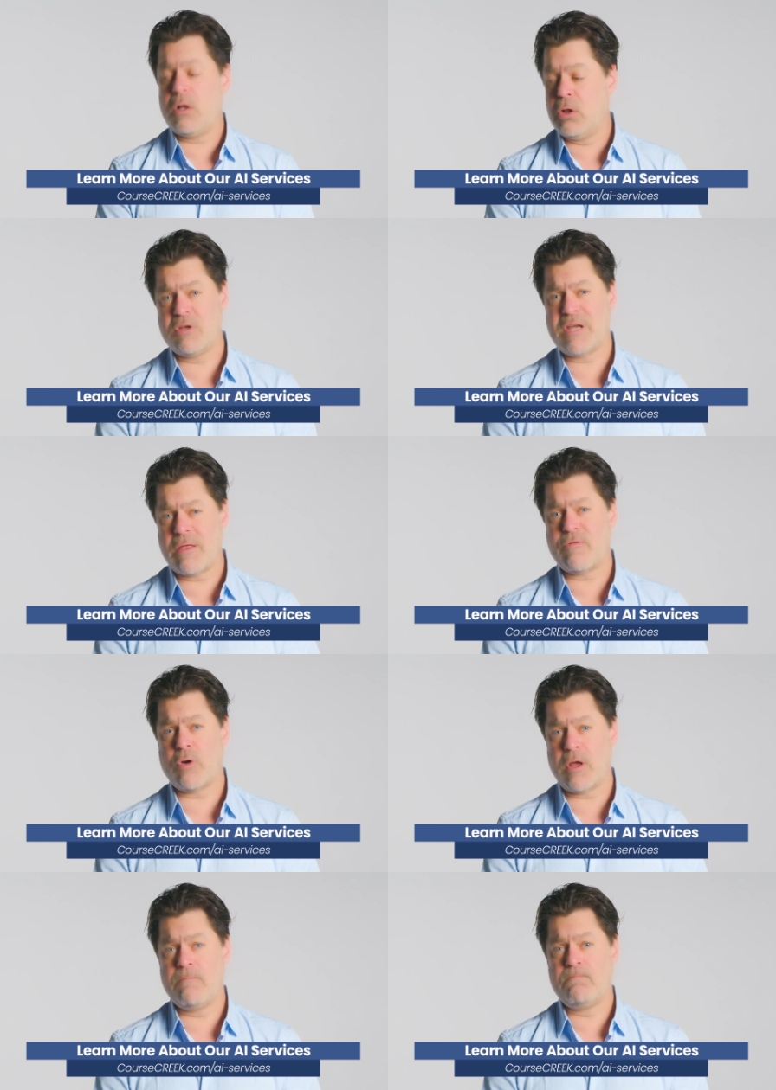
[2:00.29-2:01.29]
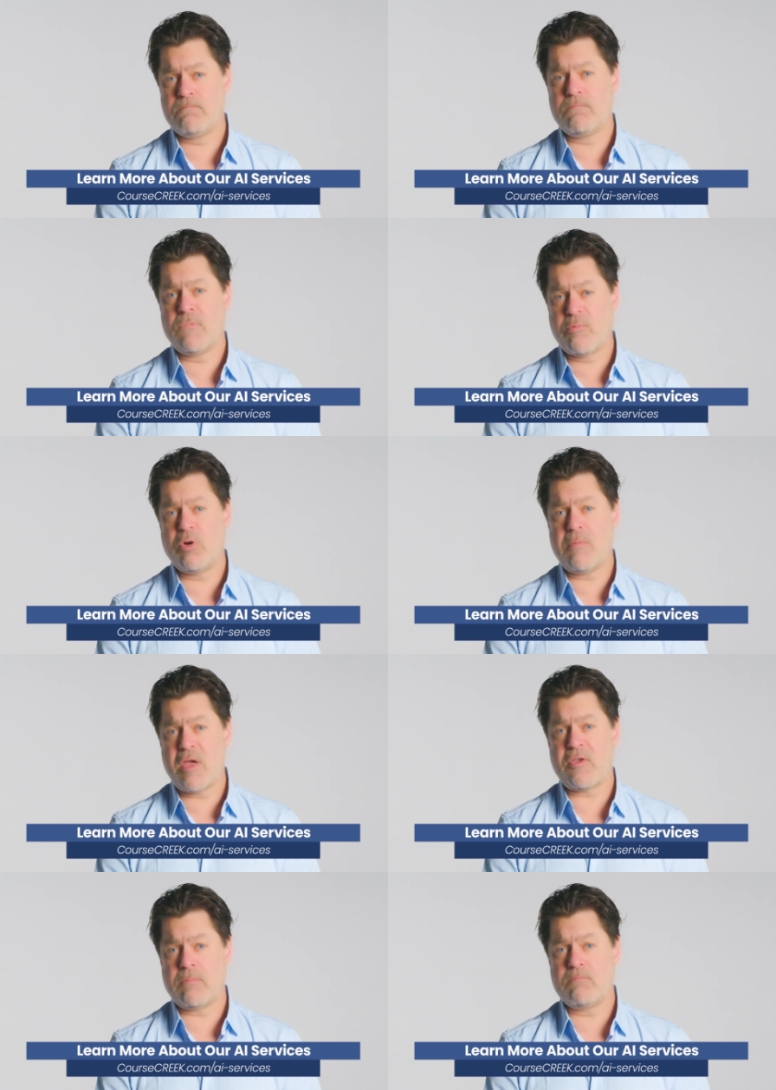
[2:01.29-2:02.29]
uh, put it together for you. It's pretty
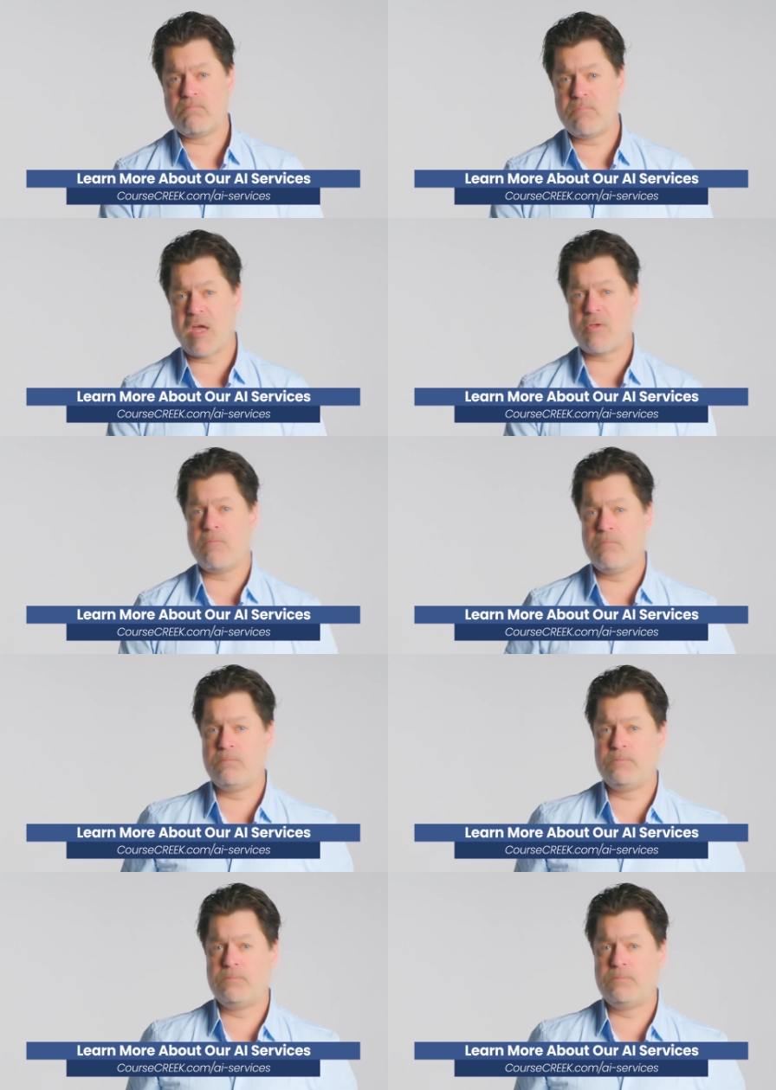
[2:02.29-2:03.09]
amazing. Thanks.